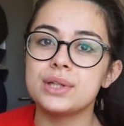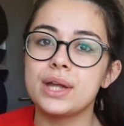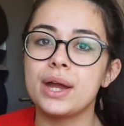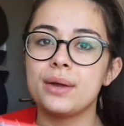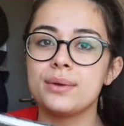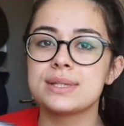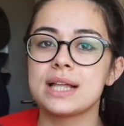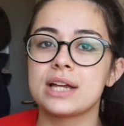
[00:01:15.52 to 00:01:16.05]

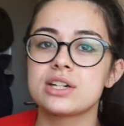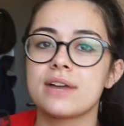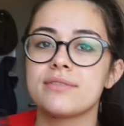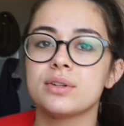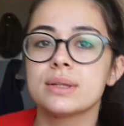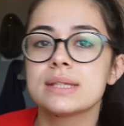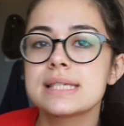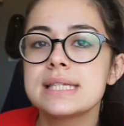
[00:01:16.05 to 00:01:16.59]
know slash
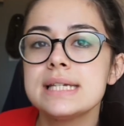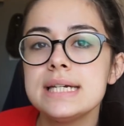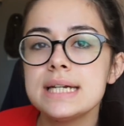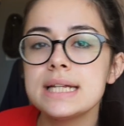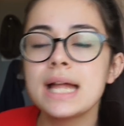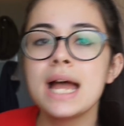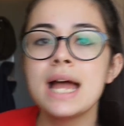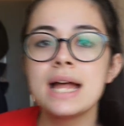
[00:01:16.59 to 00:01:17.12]
have not
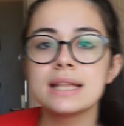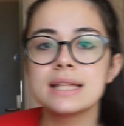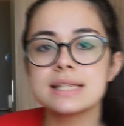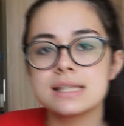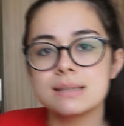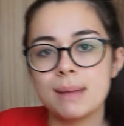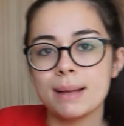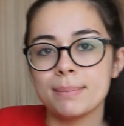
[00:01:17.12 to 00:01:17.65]
seen,
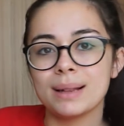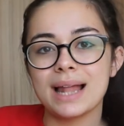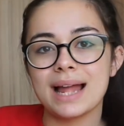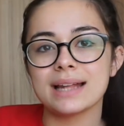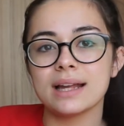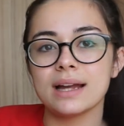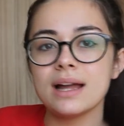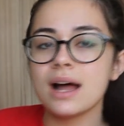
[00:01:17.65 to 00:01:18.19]
this is my
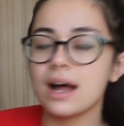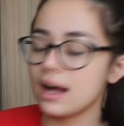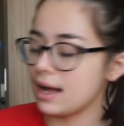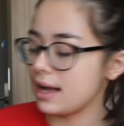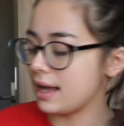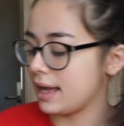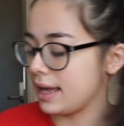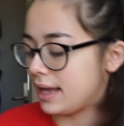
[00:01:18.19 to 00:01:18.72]
planner.
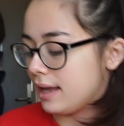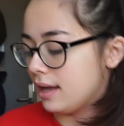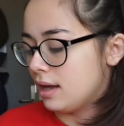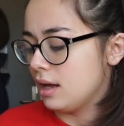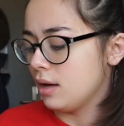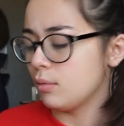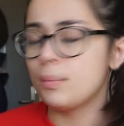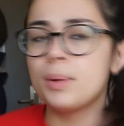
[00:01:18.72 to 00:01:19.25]
I
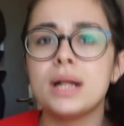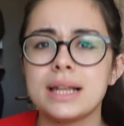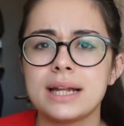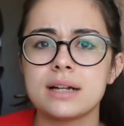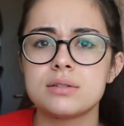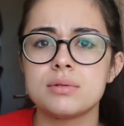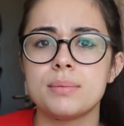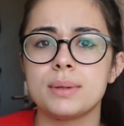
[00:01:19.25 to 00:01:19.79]
will put a
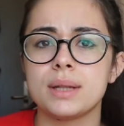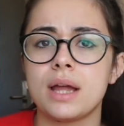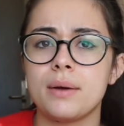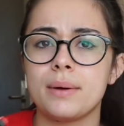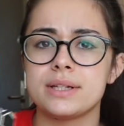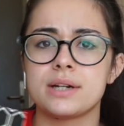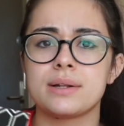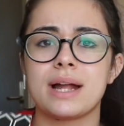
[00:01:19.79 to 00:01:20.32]
link to it
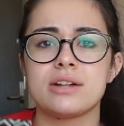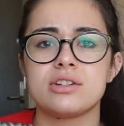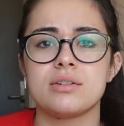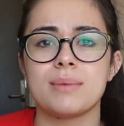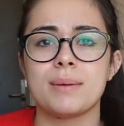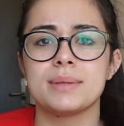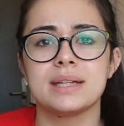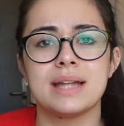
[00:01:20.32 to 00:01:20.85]
below. I don't
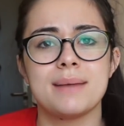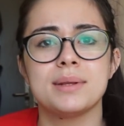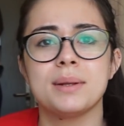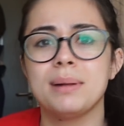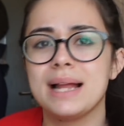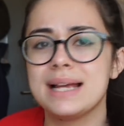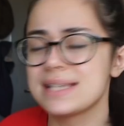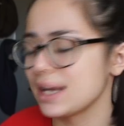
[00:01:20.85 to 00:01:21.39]
actually remember the name
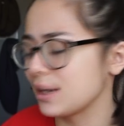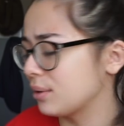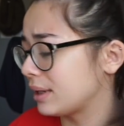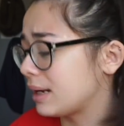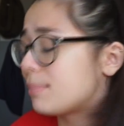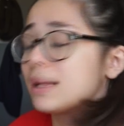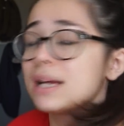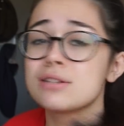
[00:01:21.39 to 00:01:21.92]
of the place I
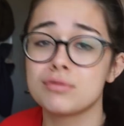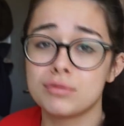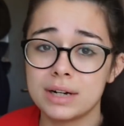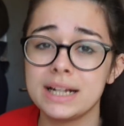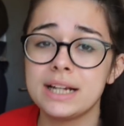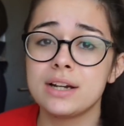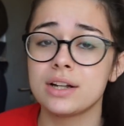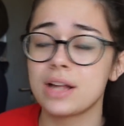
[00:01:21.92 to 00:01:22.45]
got it, but it's
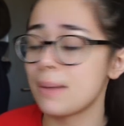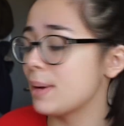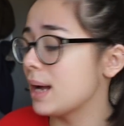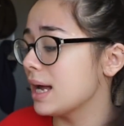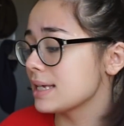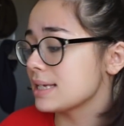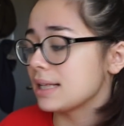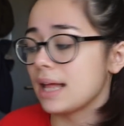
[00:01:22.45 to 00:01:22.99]
really good. I
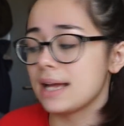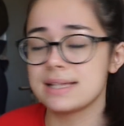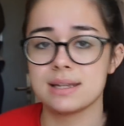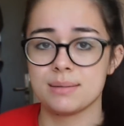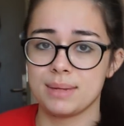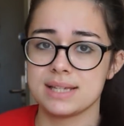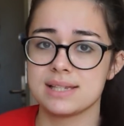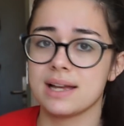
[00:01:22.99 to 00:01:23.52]

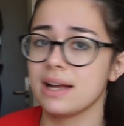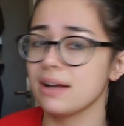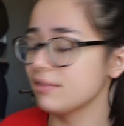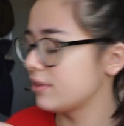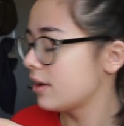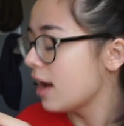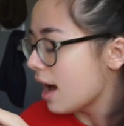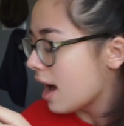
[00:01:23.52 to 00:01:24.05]
personalised it
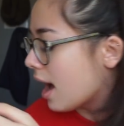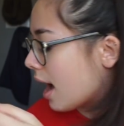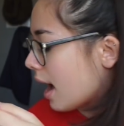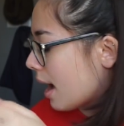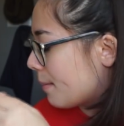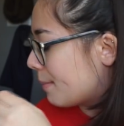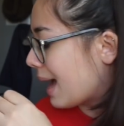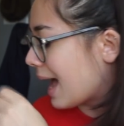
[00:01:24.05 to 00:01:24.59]
myself.
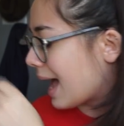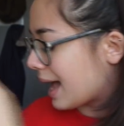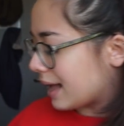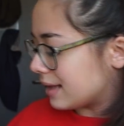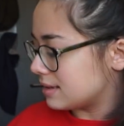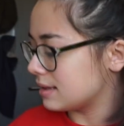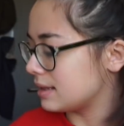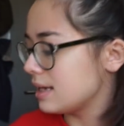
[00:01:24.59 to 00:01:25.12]

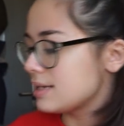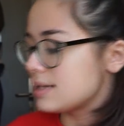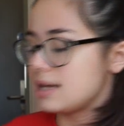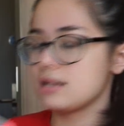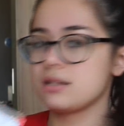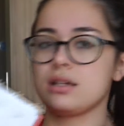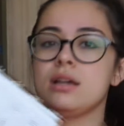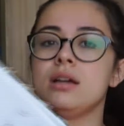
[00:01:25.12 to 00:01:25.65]
And this
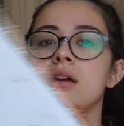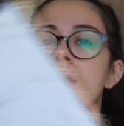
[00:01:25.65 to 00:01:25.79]
is